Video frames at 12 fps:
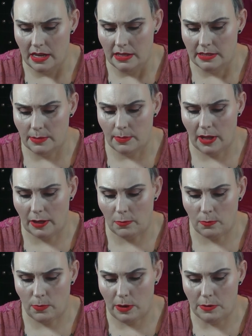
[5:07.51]
some like
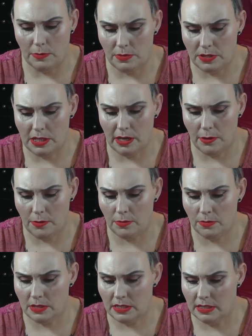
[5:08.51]
rose
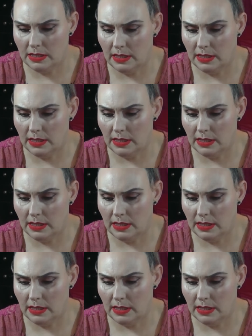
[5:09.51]
tones